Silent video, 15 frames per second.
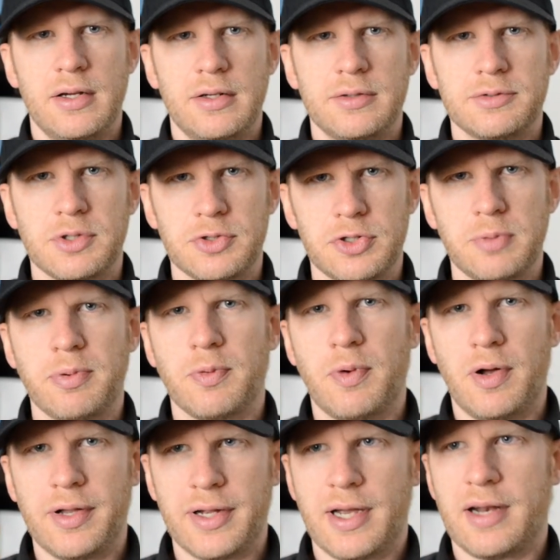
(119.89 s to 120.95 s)
So Super
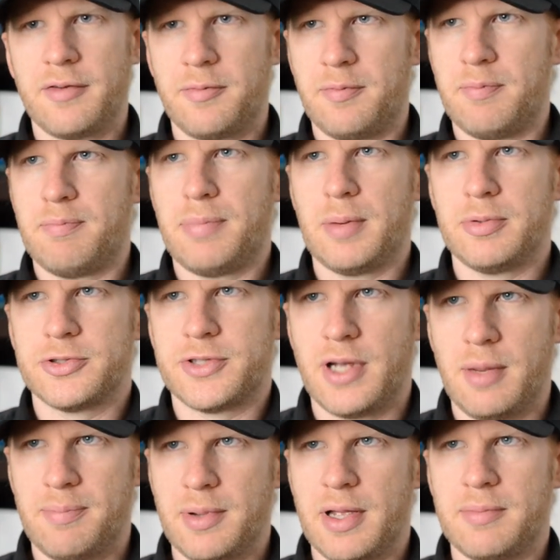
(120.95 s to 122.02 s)
Wally kind of bubbles
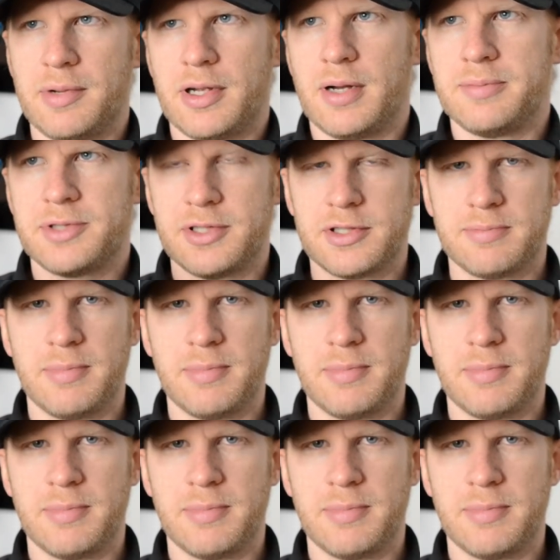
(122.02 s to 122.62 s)
up and becomes this